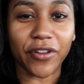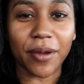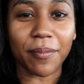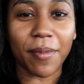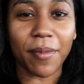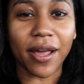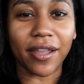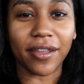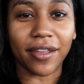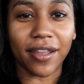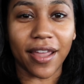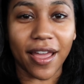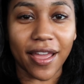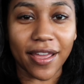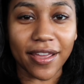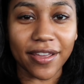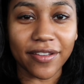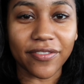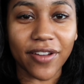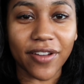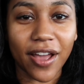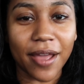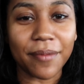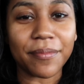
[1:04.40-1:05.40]
in my
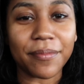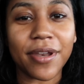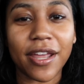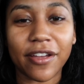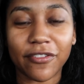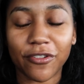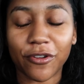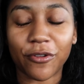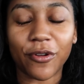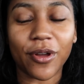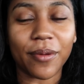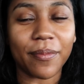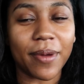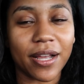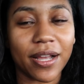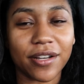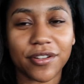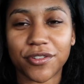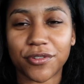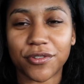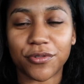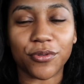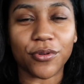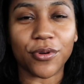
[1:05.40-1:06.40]
life. I'm never going back to
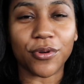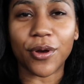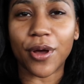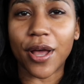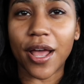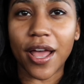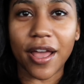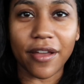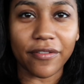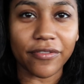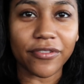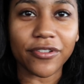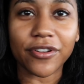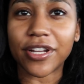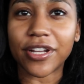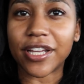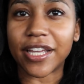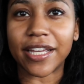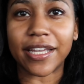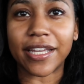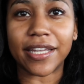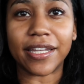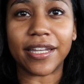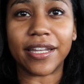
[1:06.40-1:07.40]
school ever
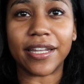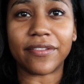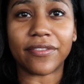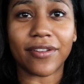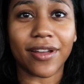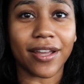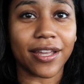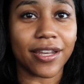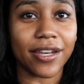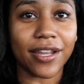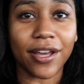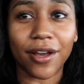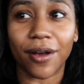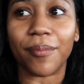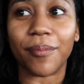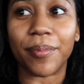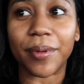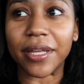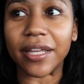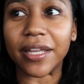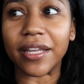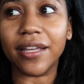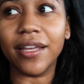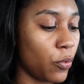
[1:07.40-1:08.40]
again if I can help
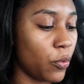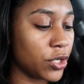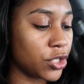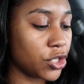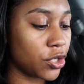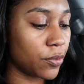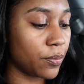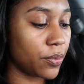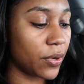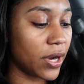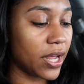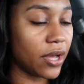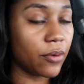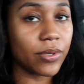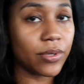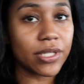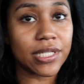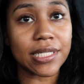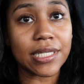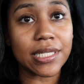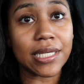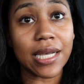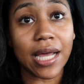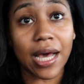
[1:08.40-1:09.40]
it. Winter break was
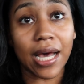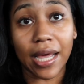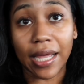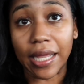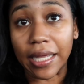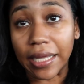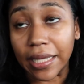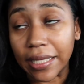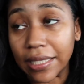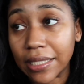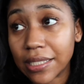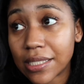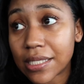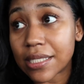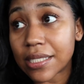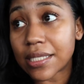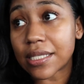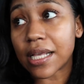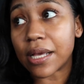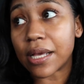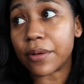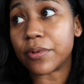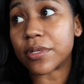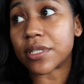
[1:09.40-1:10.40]
nice.
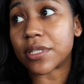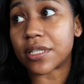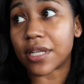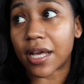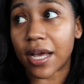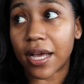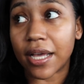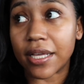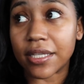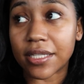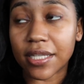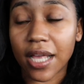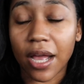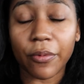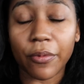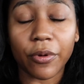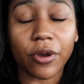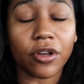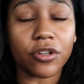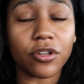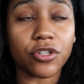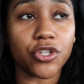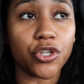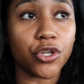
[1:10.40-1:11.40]
It was nice. I went
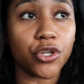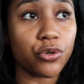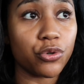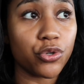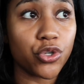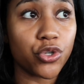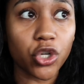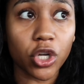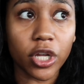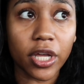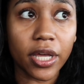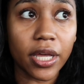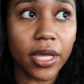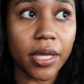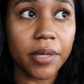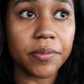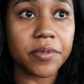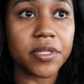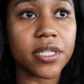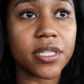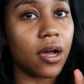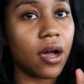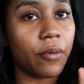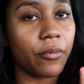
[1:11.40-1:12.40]
on two
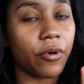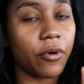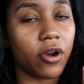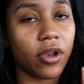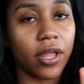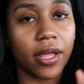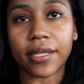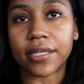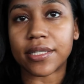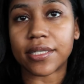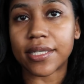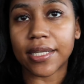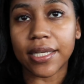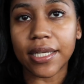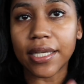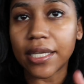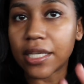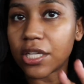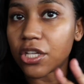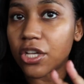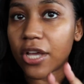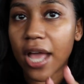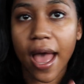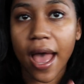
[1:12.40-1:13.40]
trips. I went on a
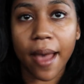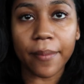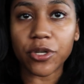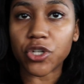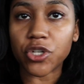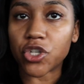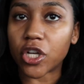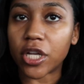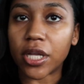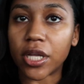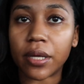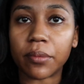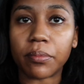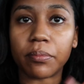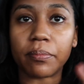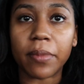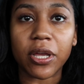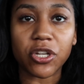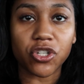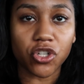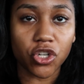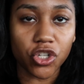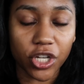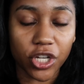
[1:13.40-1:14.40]
ski cabin trip.
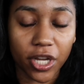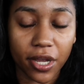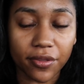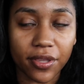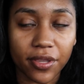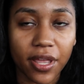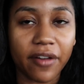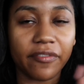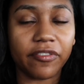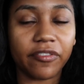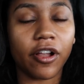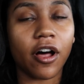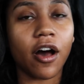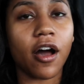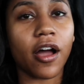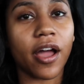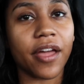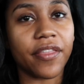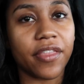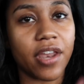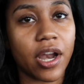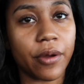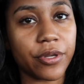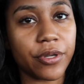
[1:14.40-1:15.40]
Make sure you check out that vlog.
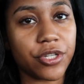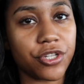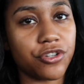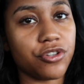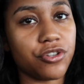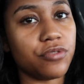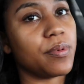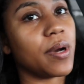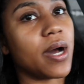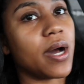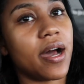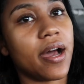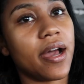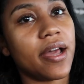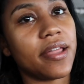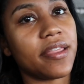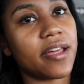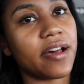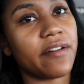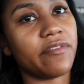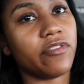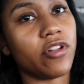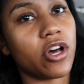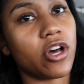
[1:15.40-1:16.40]
And then I went to Dubai.
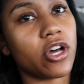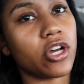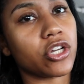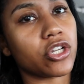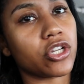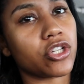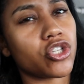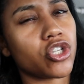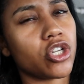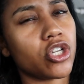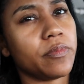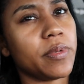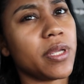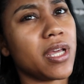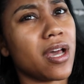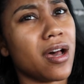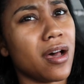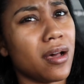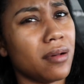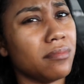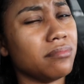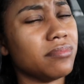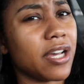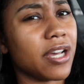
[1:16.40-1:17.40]
That vlog should be
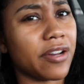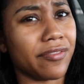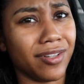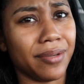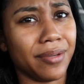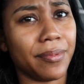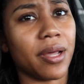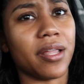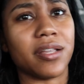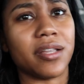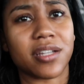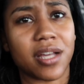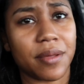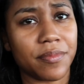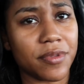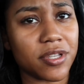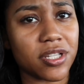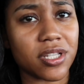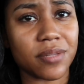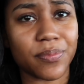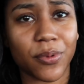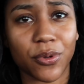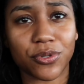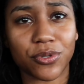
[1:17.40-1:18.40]
up definitely by the time this
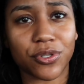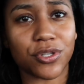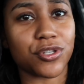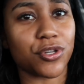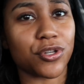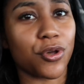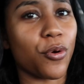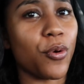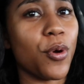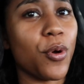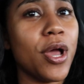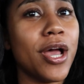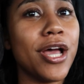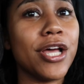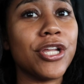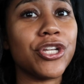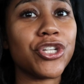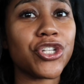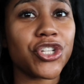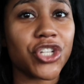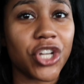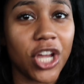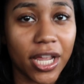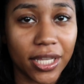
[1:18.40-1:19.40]
is posted, so
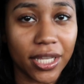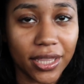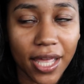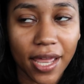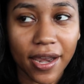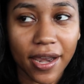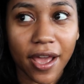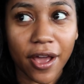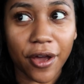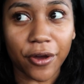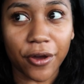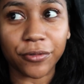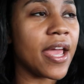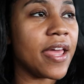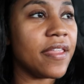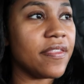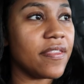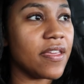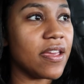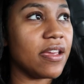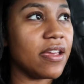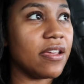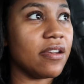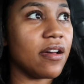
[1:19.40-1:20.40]
check that out. And
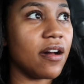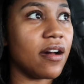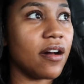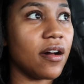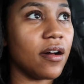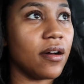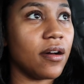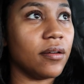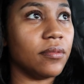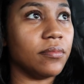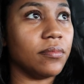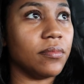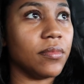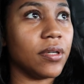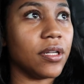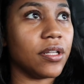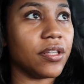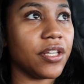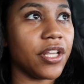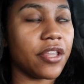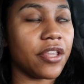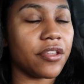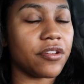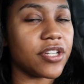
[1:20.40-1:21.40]
then um
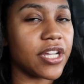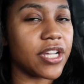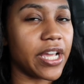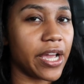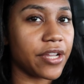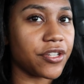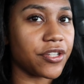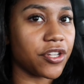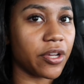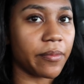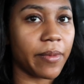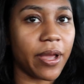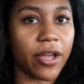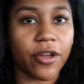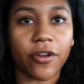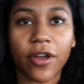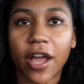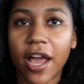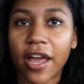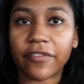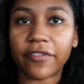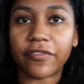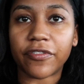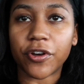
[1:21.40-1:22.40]
the other day I took my
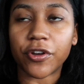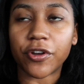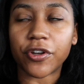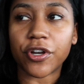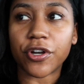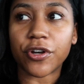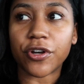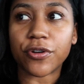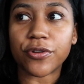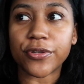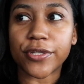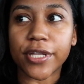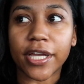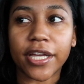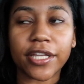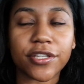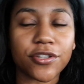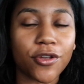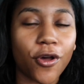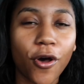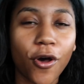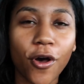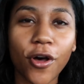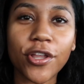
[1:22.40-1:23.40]
grad photos. Like, it's
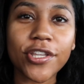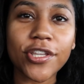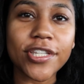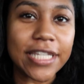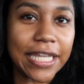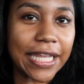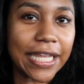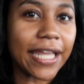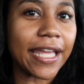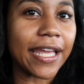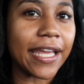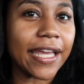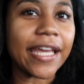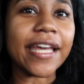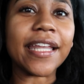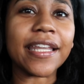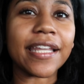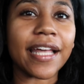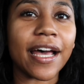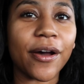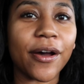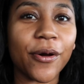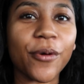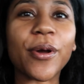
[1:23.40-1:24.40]
all sinking in
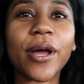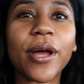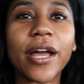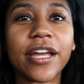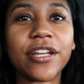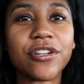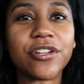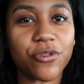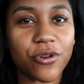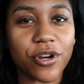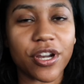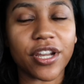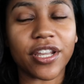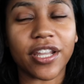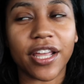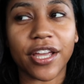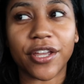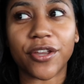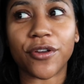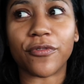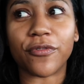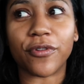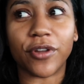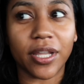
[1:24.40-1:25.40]
that, okay, Jordan, like,
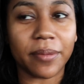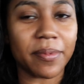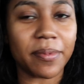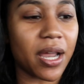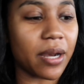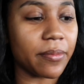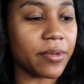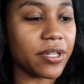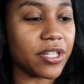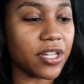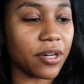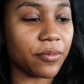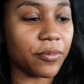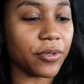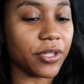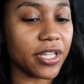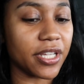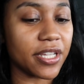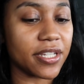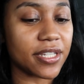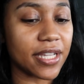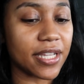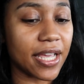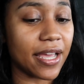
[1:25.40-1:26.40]
you're really about to be done with
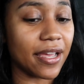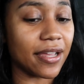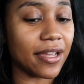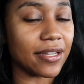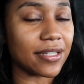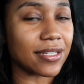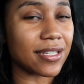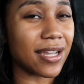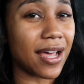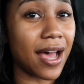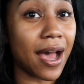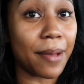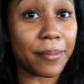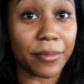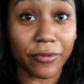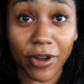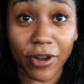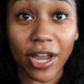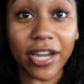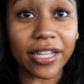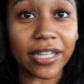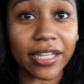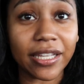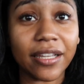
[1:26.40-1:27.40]
this. And I'm
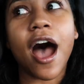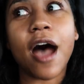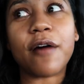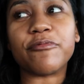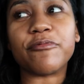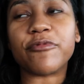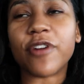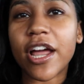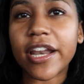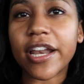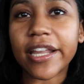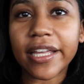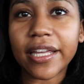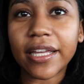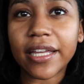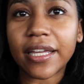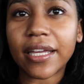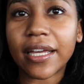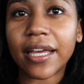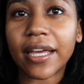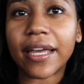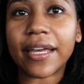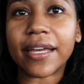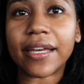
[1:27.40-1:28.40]
ready. I'm
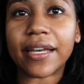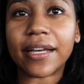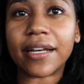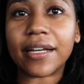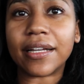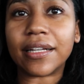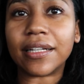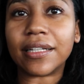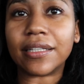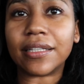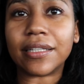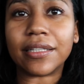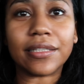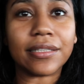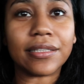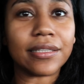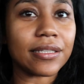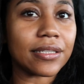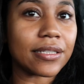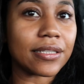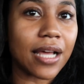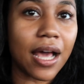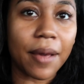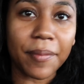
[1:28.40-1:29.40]
ready
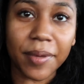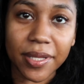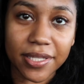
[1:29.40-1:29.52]
and I'm